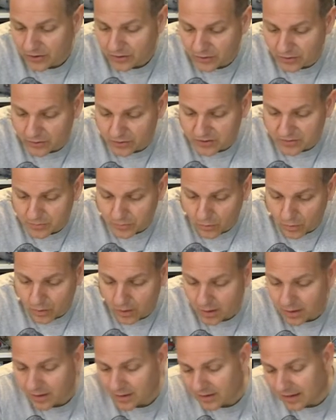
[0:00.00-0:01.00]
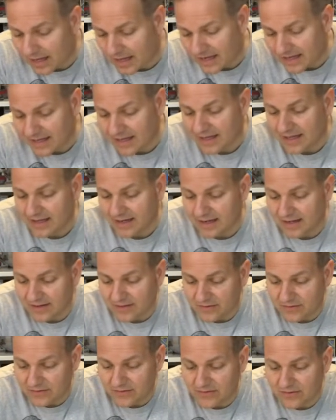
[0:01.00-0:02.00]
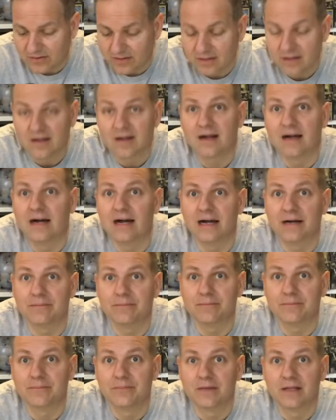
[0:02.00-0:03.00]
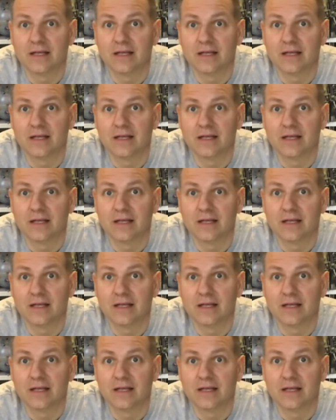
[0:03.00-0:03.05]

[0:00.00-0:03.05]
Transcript: looks more like it is um,